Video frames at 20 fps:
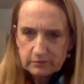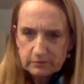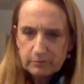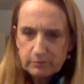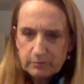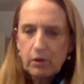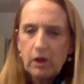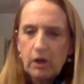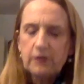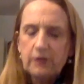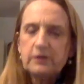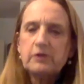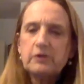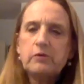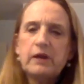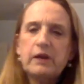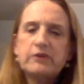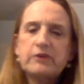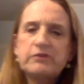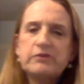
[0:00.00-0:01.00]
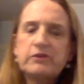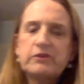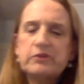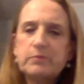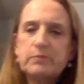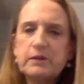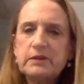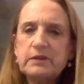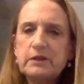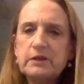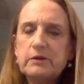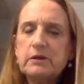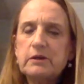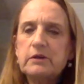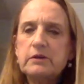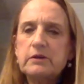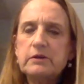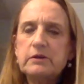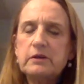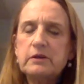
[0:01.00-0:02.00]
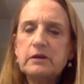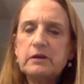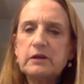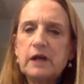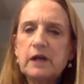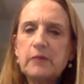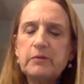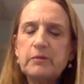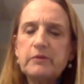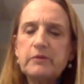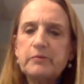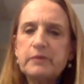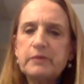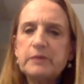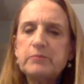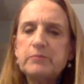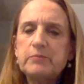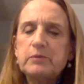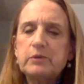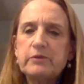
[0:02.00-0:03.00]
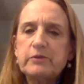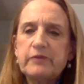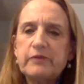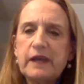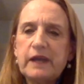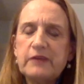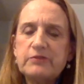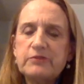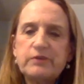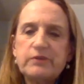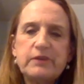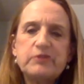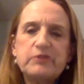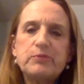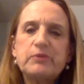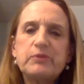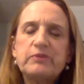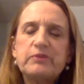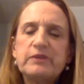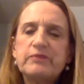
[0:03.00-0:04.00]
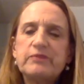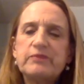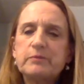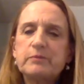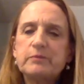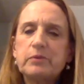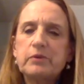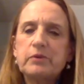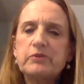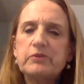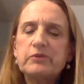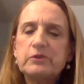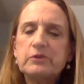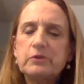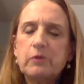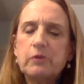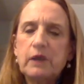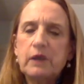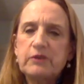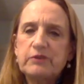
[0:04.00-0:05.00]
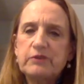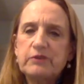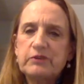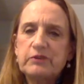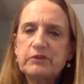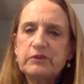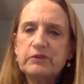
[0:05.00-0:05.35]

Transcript: broader questions, but there are a couple of people who have asked very specific personal questions.